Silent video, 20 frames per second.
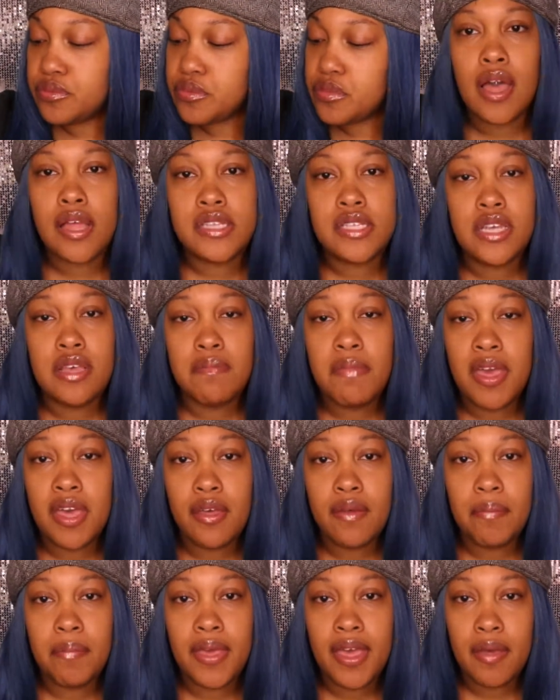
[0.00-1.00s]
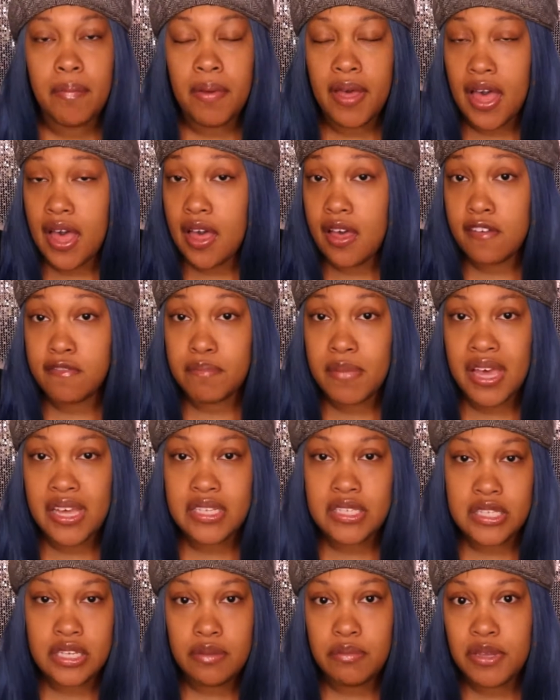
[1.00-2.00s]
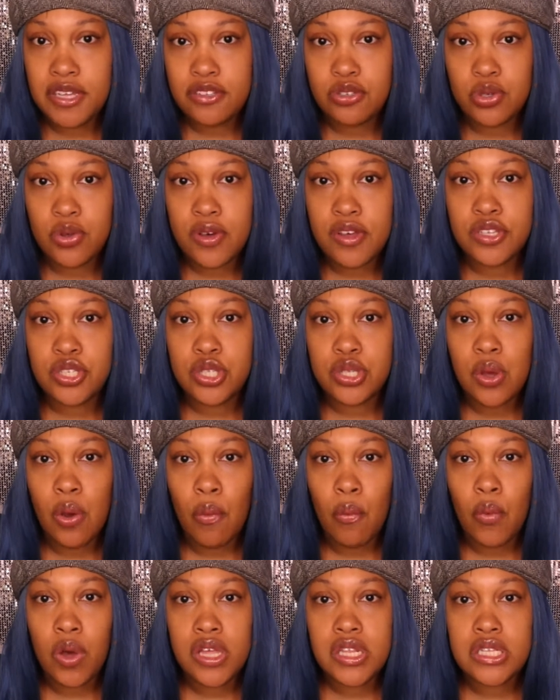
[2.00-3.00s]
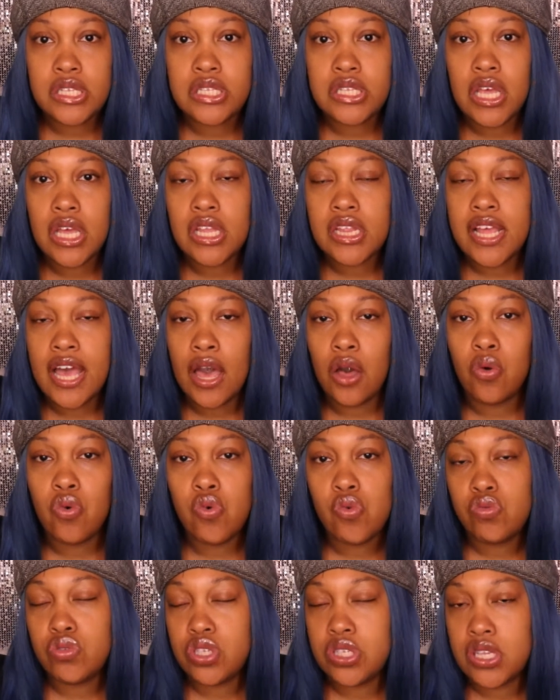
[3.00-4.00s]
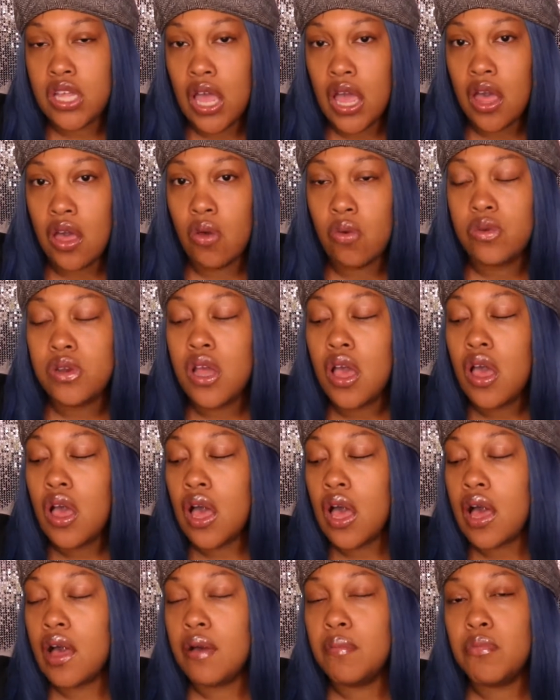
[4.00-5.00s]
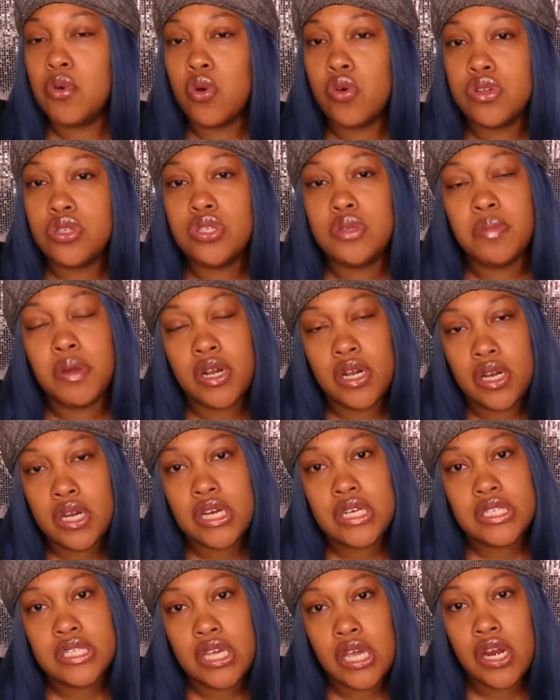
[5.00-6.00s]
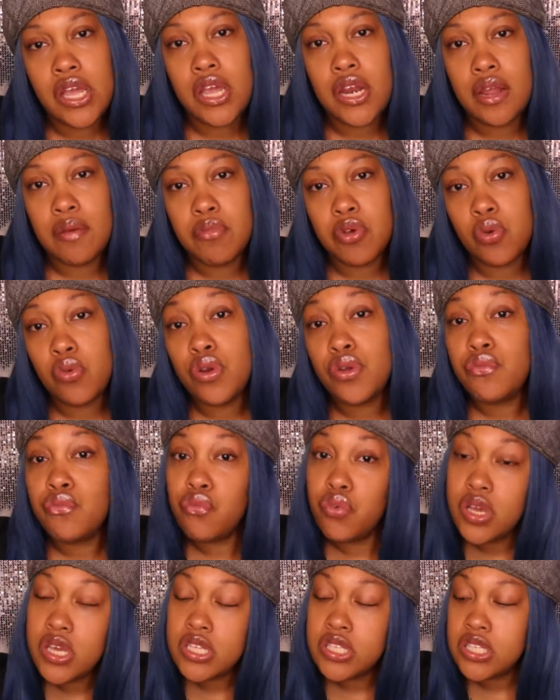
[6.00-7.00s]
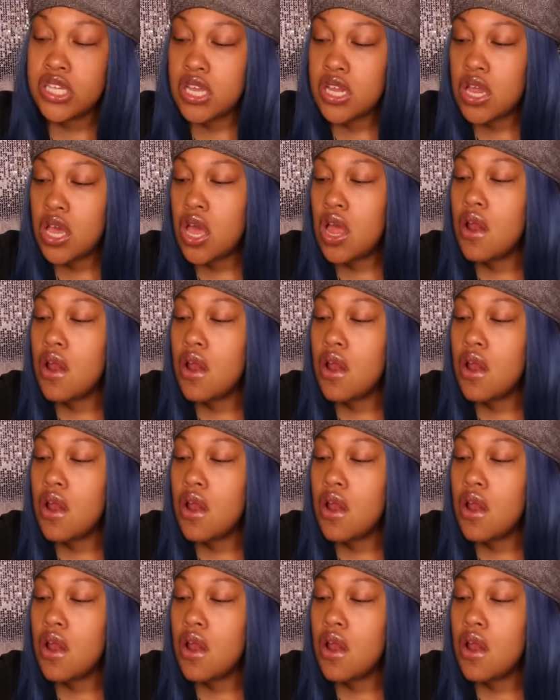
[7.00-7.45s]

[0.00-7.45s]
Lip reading: I did make a big pot of my DB sauce, so once that cools down, I'm going to put it in a container and I'm going to freeze it.